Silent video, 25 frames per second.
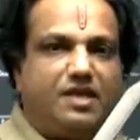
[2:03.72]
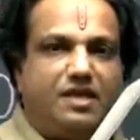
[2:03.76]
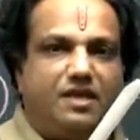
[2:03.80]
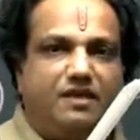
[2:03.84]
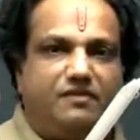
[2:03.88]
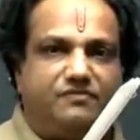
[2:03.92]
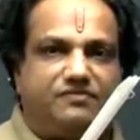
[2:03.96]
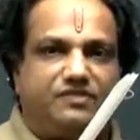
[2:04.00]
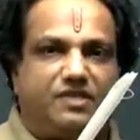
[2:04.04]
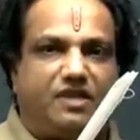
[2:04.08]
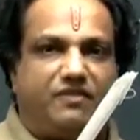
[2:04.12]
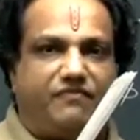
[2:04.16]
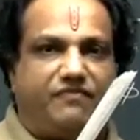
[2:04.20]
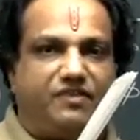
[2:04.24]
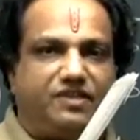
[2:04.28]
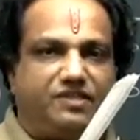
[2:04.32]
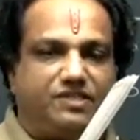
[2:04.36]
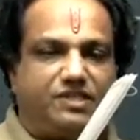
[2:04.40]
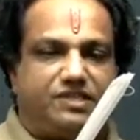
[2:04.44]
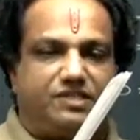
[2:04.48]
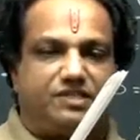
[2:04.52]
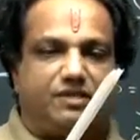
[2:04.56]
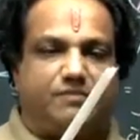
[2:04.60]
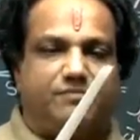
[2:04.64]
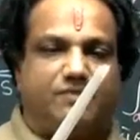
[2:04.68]
If
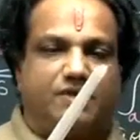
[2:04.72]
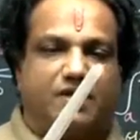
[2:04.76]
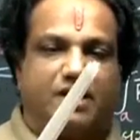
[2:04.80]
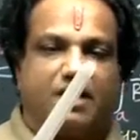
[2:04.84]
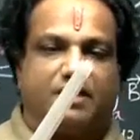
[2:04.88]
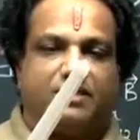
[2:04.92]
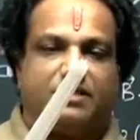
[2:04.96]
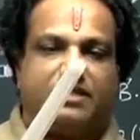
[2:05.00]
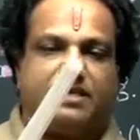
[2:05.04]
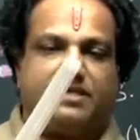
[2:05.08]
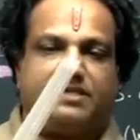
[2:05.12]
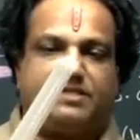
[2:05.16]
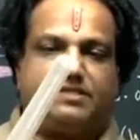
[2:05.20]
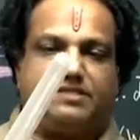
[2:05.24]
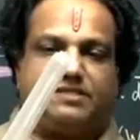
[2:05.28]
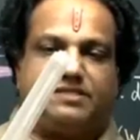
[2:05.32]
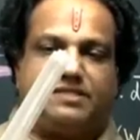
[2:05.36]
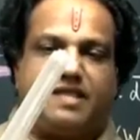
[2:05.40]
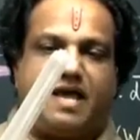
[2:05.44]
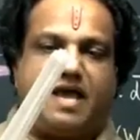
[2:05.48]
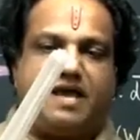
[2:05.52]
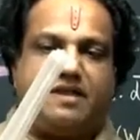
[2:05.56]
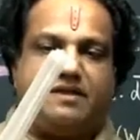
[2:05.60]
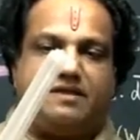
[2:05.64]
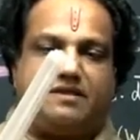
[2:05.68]
surface is something like this,
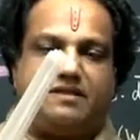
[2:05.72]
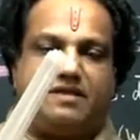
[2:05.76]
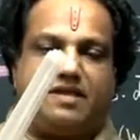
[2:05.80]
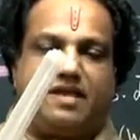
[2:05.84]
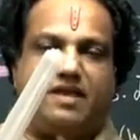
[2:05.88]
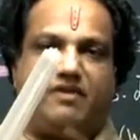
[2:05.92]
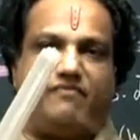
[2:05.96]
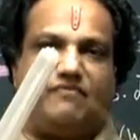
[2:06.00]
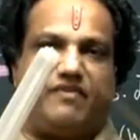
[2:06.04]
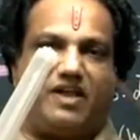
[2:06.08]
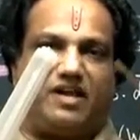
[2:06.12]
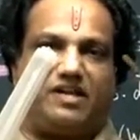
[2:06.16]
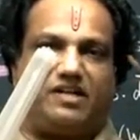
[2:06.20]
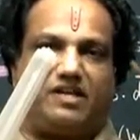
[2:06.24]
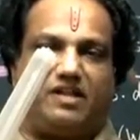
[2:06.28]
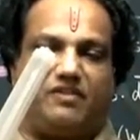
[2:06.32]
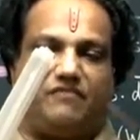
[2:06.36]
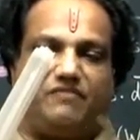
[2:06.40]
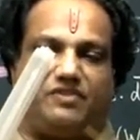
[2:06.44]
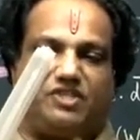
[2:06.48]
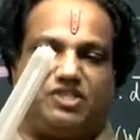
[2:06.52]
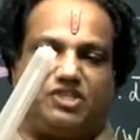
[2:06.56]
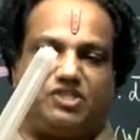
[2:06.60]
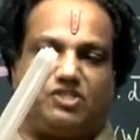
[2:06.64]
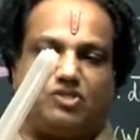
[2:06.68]
then a vector
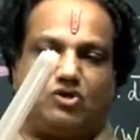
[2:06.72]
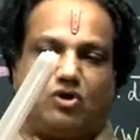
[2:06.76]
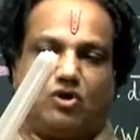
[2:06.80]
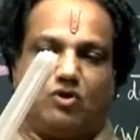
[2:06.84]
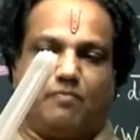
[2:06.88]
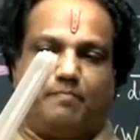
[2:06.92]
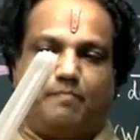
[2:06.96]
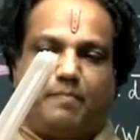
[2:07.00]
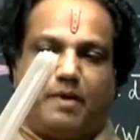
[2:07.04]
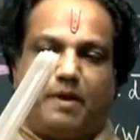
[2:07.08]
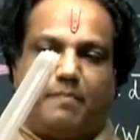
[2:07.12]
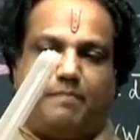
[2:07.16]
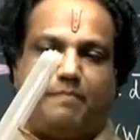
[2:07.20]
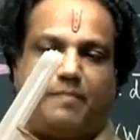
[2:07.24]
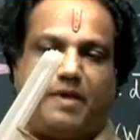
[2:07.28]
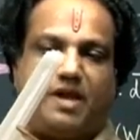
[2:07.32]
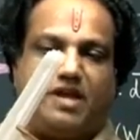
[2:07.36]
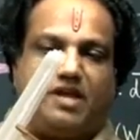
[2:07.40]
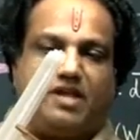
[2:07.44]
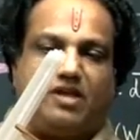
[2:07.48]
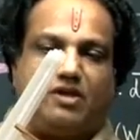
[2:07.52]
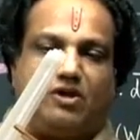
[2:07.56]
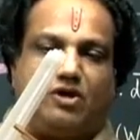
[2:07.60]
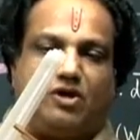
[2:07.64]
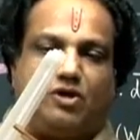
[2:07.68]
which is drawn
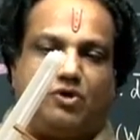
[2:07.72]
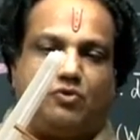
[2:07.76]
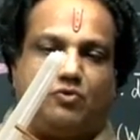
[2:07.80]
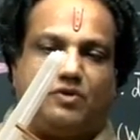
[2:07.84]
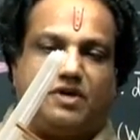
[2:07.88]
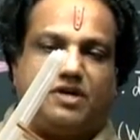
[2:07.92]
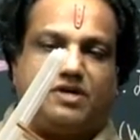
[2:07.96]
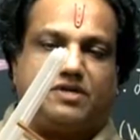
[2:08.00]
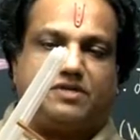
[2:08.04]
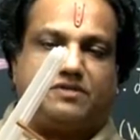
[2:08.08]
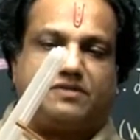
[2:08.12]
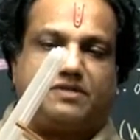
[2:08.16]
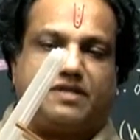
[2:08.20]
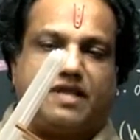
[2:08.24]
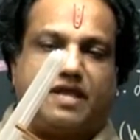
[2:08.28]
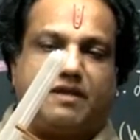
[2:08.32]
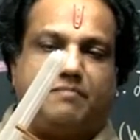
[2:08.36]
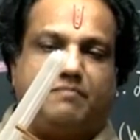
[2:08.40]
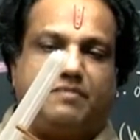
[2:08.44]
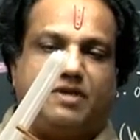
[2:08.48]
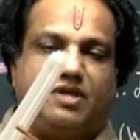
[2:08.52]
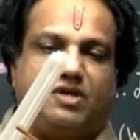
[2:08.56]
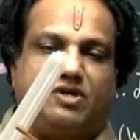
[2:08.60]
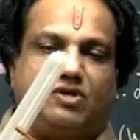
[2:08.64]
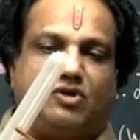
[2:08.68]
perpendicular to it
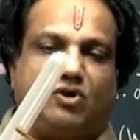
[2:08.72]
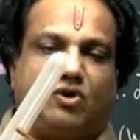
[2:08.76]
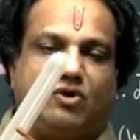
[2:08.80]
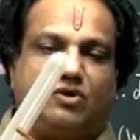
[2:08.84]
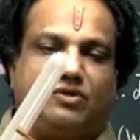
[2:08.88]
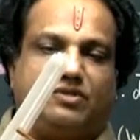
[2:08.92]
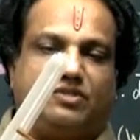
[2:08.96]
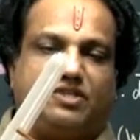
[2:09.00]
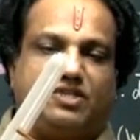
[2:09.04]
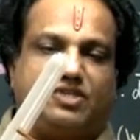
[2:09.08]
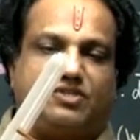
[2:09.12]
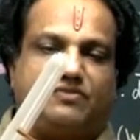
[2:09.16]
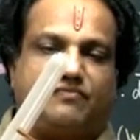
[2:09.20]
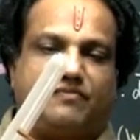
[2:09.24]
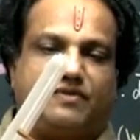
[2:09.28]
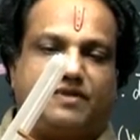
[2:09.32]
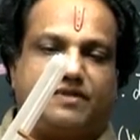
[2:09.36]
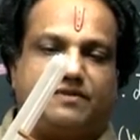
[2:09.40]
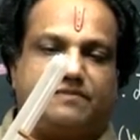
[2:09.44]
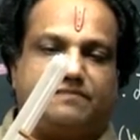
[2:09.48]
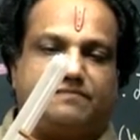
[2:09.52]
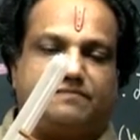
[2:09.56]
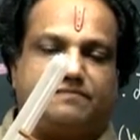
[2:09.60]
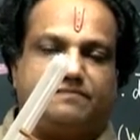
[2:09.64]
can be drawn this way.